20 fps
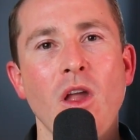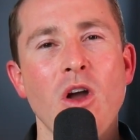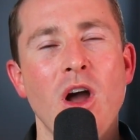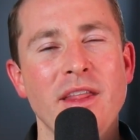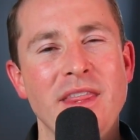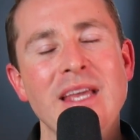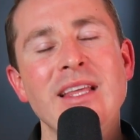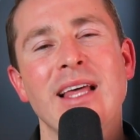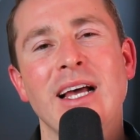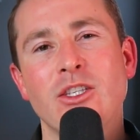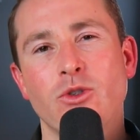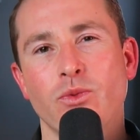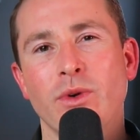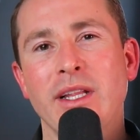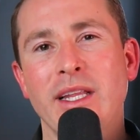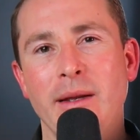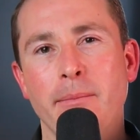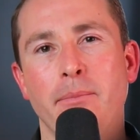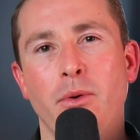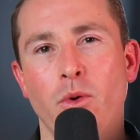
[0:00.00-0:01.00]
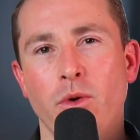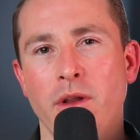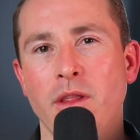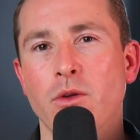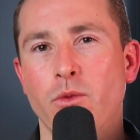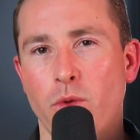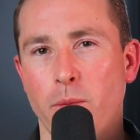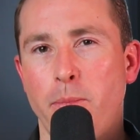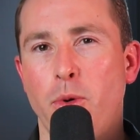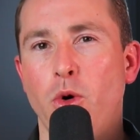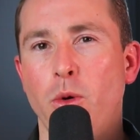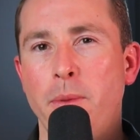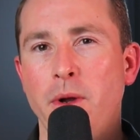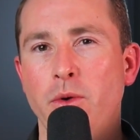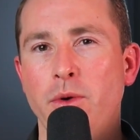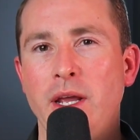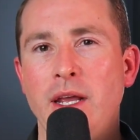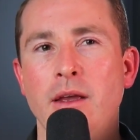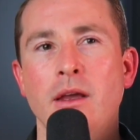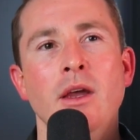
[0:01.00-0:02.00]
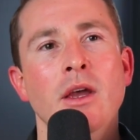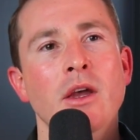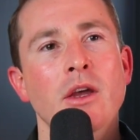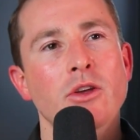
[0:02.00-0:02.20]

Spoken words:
I think that's really important in the rapport building.